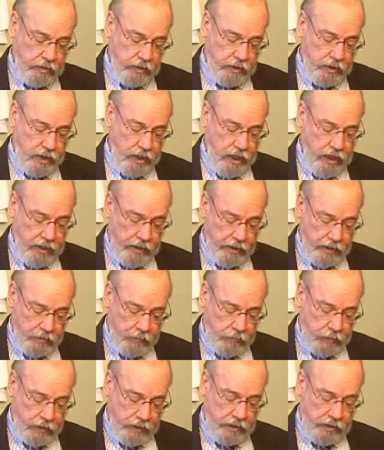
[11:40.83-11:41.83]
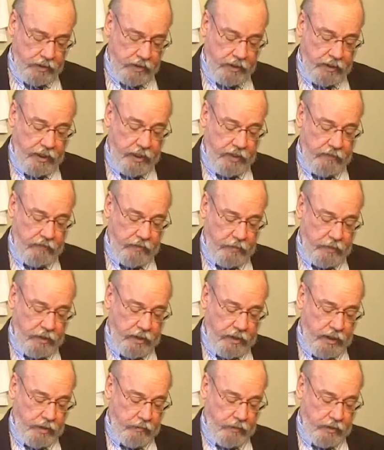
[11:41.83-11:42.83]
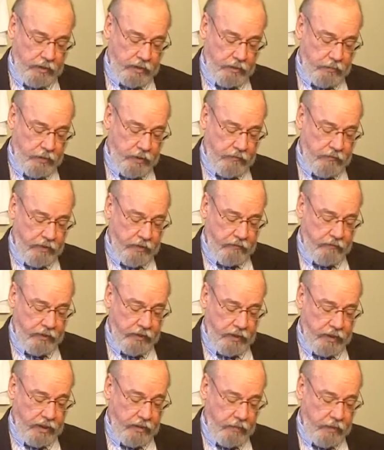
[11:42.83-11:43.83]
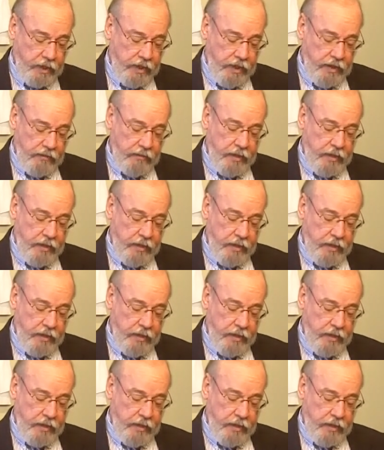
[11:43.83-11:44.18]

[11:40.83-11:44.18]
to the highest place and gave him the name that's above every name,